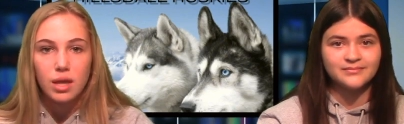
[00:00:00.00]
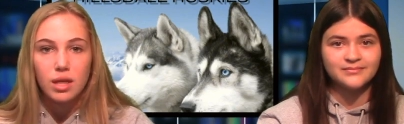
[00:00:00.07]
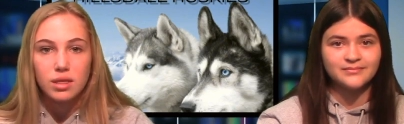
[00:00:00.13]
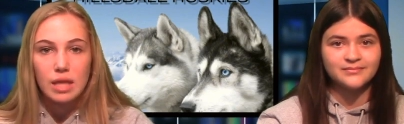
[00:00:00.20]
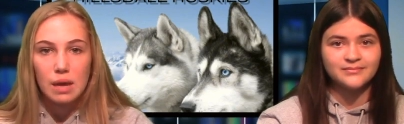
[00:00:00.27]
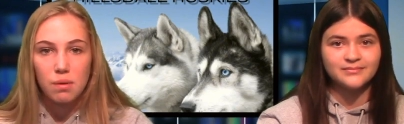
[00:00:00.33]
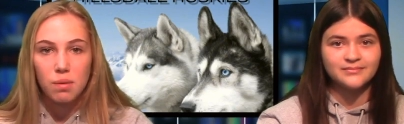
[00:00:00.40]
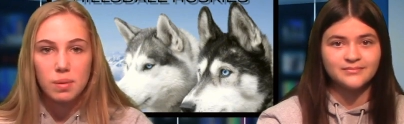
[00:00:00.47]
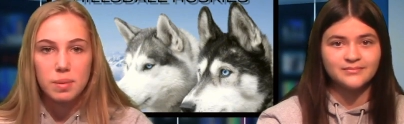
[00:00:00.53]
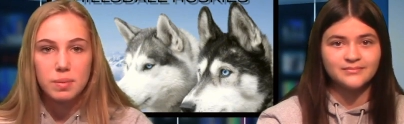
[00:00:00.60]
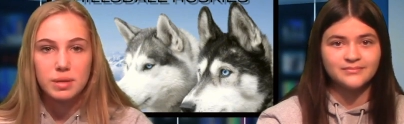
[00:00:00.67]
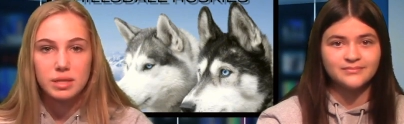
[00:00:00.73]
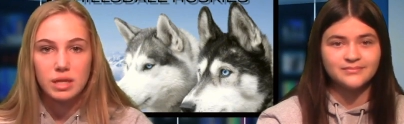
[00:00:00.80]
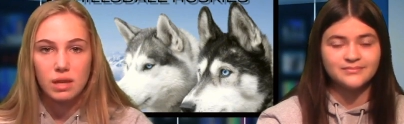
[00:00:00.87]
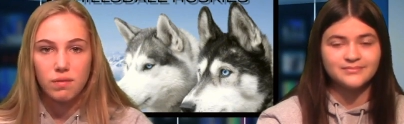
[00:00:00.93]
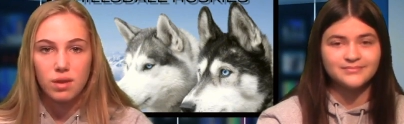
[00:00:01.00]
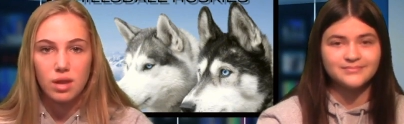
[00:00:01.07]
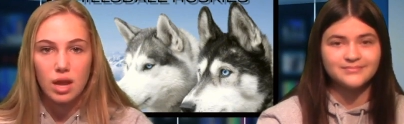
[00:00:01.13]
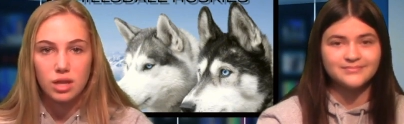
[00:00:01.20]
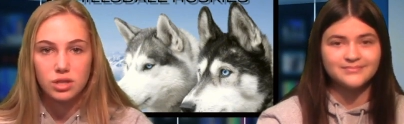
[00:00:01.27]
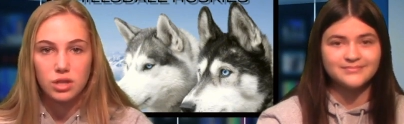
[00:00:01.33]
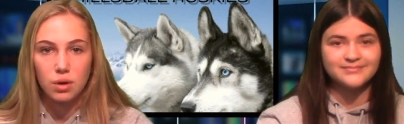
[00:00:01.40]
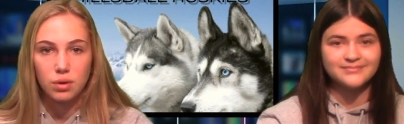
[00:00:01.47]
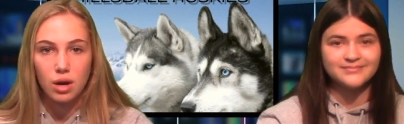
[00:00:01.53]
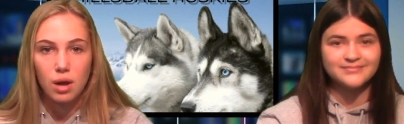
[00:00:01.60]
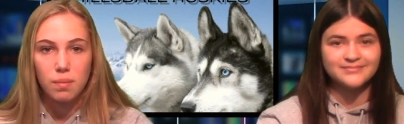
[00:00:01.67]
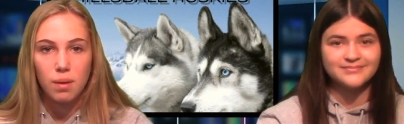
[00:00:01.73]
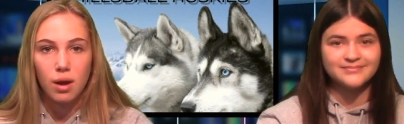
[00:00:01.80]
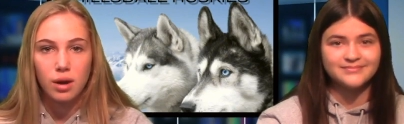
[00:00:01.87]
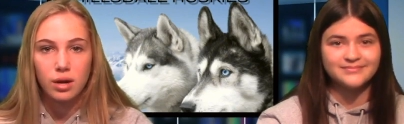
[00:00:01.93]
Speaker 1: They will be receiving a
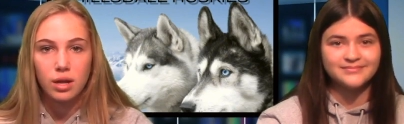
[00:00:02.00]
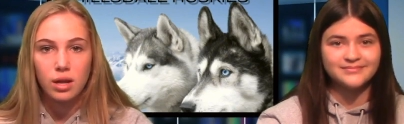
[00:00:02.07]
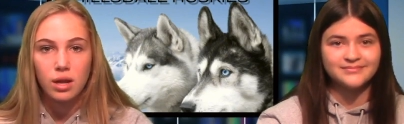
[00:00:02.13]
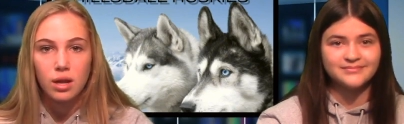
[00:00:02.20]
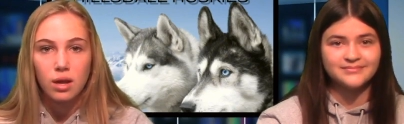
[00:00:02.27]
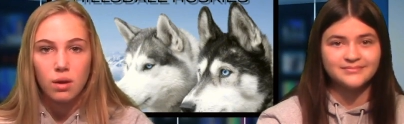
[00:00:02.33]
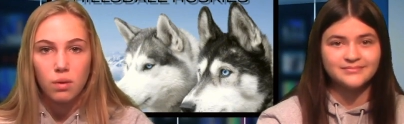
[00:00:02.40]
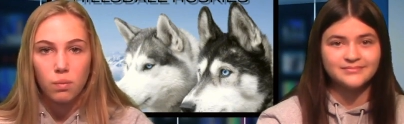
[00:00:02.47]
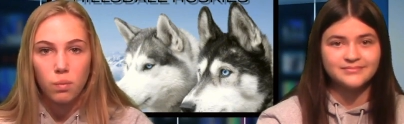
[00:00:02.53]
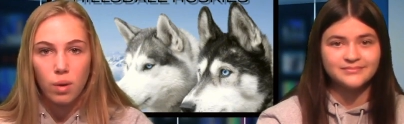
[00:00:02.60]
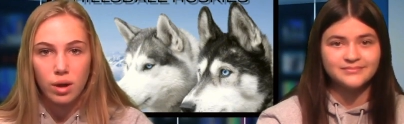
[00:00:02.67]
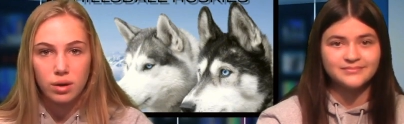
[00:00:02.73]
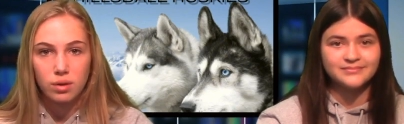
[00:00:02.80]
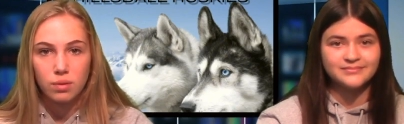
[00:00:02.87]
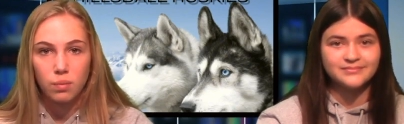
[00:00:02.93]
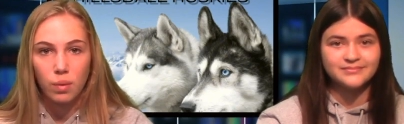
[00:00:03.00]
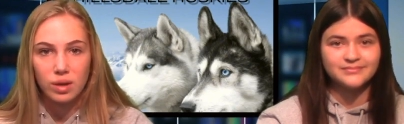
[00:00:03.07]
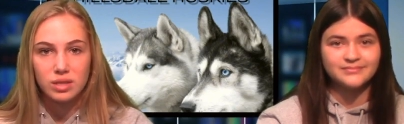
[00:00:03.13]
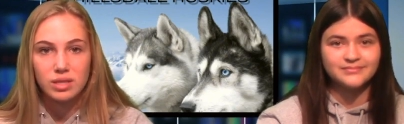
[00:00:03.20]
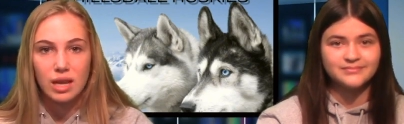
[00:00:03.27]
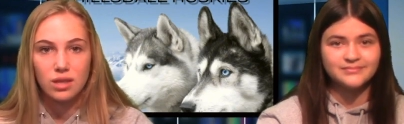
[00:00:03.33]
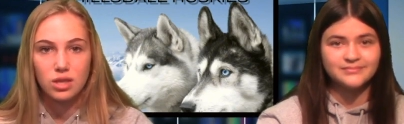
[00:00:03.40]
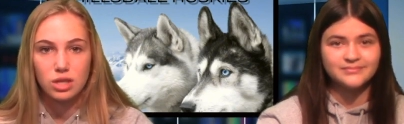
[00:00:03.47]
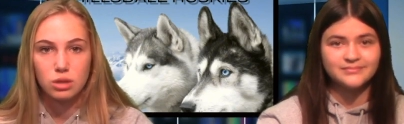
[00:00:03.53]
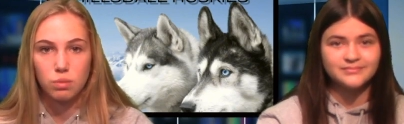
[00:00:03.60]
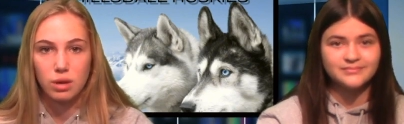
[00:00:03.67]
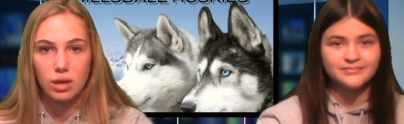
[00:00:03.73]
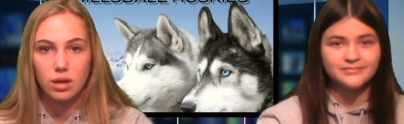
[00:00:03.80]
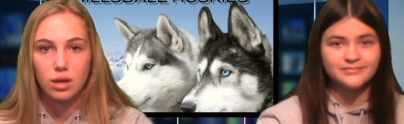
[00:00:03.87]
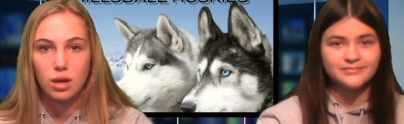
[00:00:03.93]
donut party one, one day this
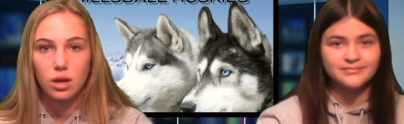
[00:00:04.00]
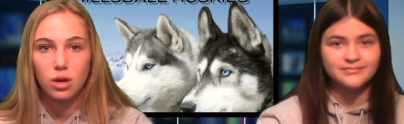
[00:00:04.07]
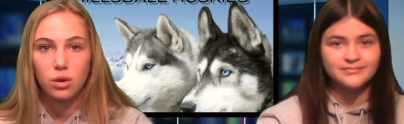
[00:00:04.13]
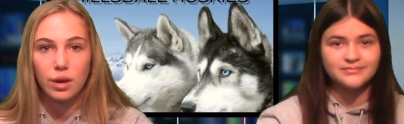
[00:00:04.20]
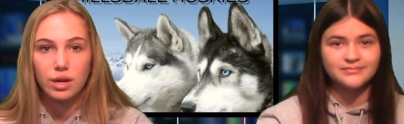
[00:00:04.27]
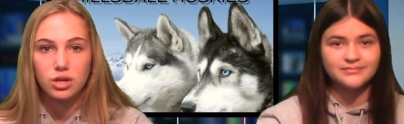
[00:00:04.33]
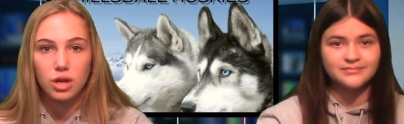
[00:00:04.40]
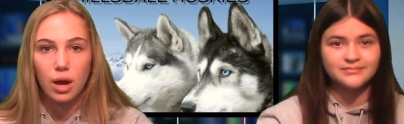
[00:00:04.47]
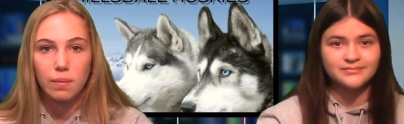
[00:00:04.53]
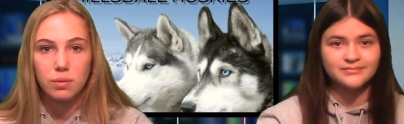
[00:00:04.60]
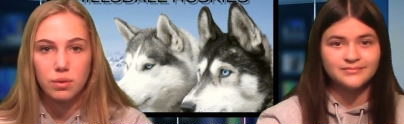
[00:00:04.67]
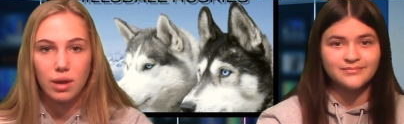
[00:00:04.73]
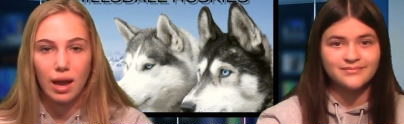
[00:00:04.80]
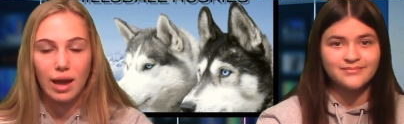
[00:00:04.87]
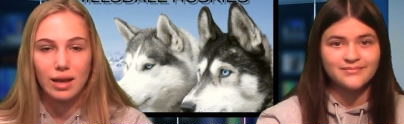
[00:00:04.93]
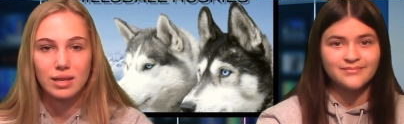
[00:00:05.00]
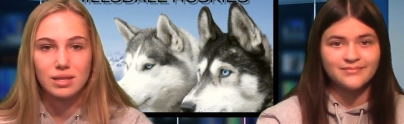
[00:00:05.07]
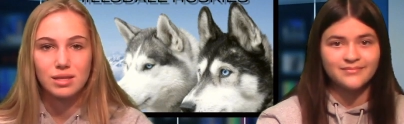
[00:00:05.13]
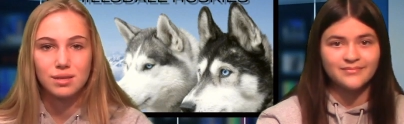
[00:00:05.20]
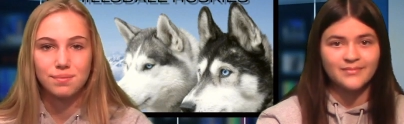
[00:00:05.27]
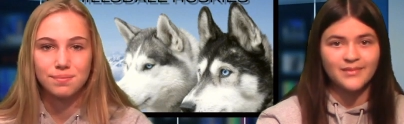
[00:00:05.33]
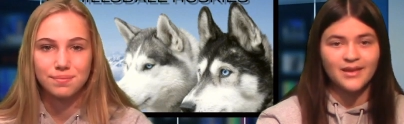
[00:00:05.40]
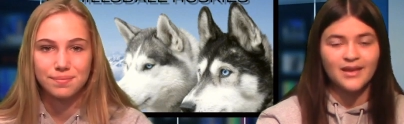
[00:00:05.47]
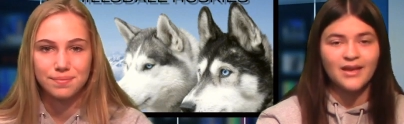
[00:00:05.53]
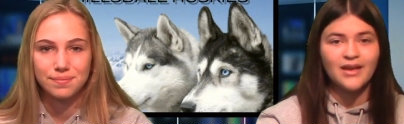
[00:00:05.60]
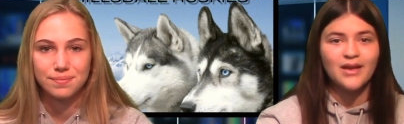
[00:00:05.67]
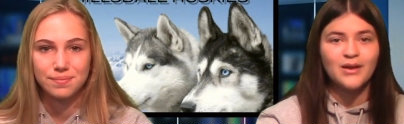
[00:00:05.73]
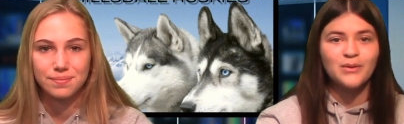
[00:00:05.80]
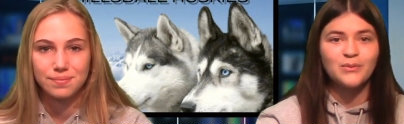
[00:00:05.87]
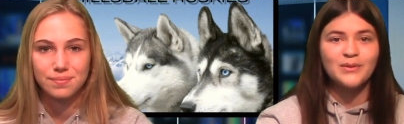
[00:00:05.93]
week. Great job, you guys.
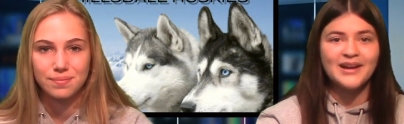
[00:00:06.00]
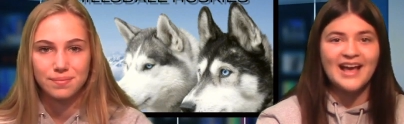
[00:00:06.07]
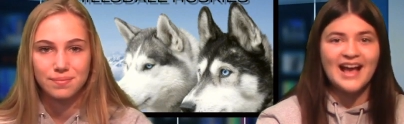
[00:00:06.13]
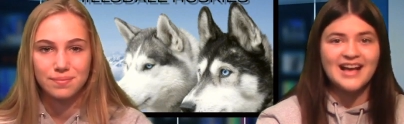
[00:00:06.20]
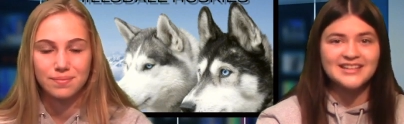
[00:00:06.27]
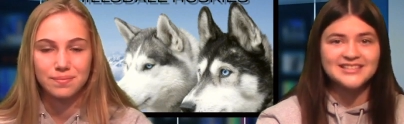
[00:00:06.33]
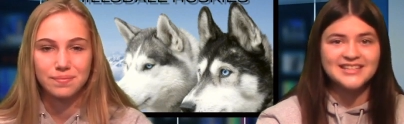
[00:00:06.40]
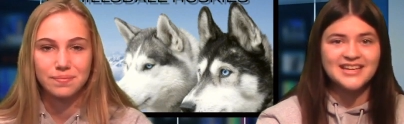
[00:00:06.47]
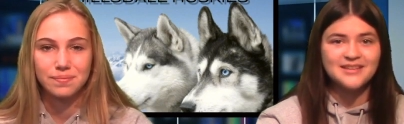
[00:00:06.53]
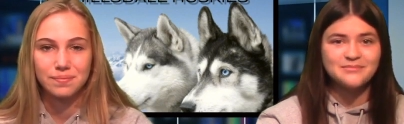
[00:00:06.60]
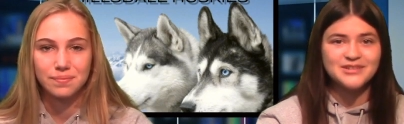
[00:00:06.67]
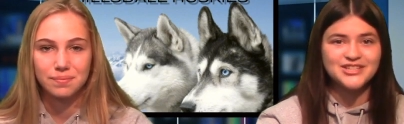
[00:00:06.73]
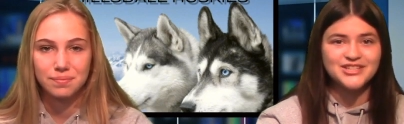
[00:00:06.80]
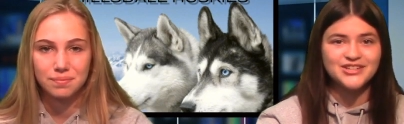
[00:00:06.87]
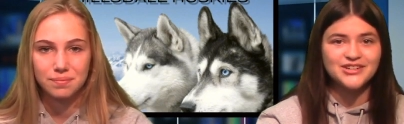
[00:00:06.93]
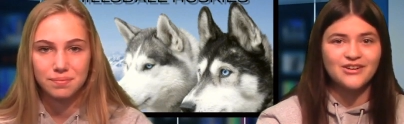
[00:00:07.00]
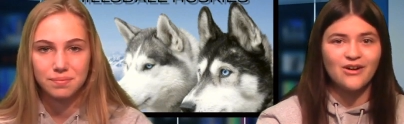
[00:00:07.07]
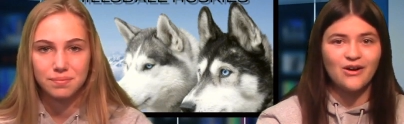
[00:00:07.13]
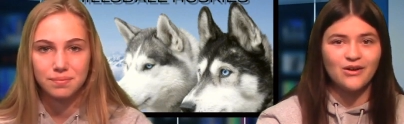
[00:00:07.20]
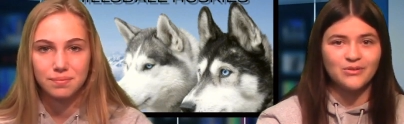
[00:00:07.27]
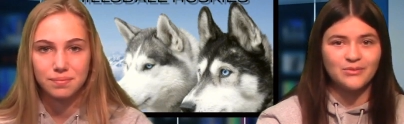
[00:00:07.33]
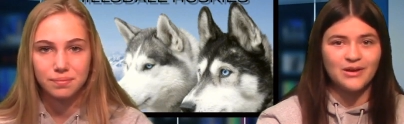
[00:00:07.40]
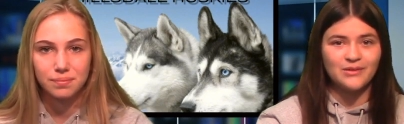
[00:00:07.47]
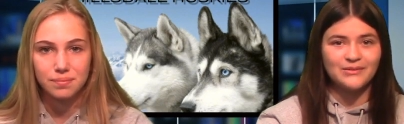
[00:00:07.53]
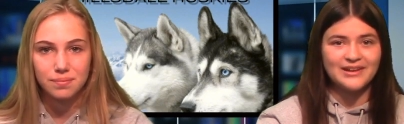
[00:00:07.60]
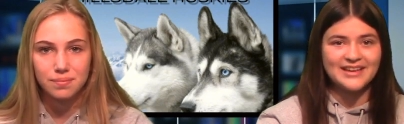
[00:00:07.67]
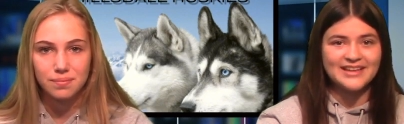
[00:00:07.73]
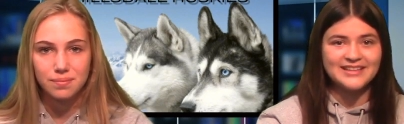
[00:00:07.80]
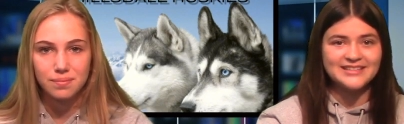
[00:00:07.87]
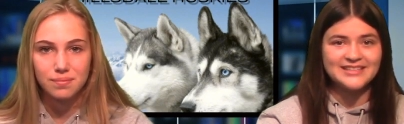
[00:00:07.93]
Speaker 2: When asking Mr. Caldwell what
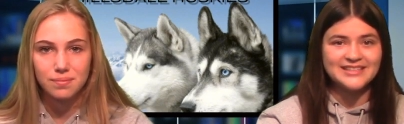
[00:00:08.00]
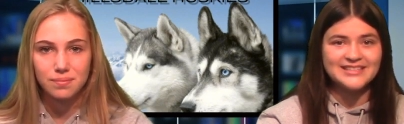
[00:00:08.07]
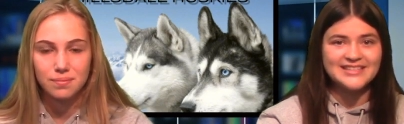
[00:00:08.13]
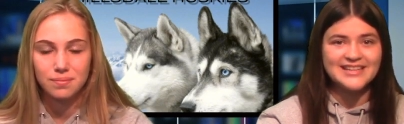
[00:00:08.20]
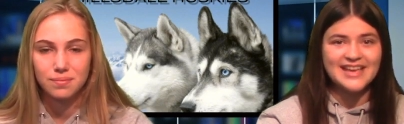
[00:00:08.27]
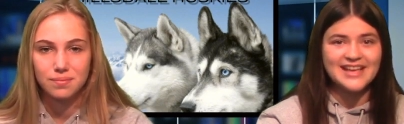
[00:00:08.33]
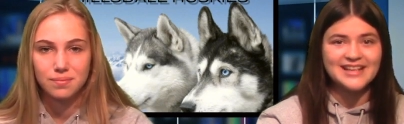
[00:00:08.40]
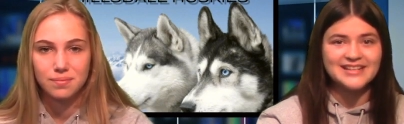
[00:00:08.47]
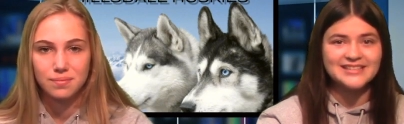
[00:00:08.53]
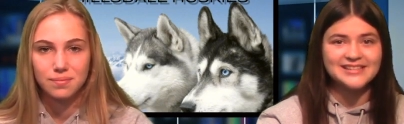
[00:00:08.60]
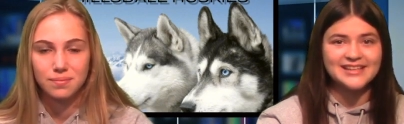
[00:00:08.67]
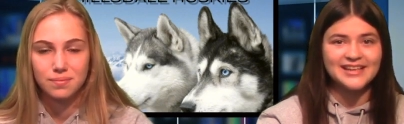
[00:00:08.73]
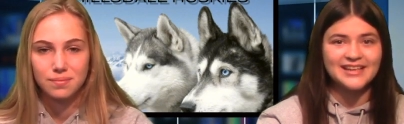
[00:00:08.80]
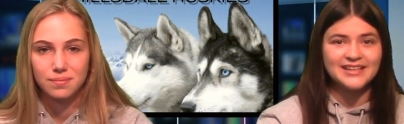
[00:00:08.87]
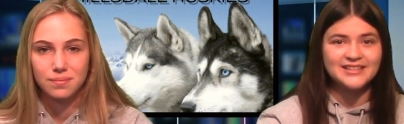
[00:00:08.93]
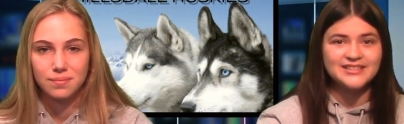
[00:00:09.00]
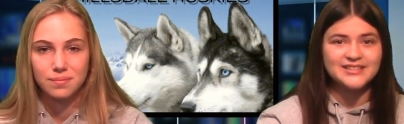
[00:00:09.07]
he did to get his kids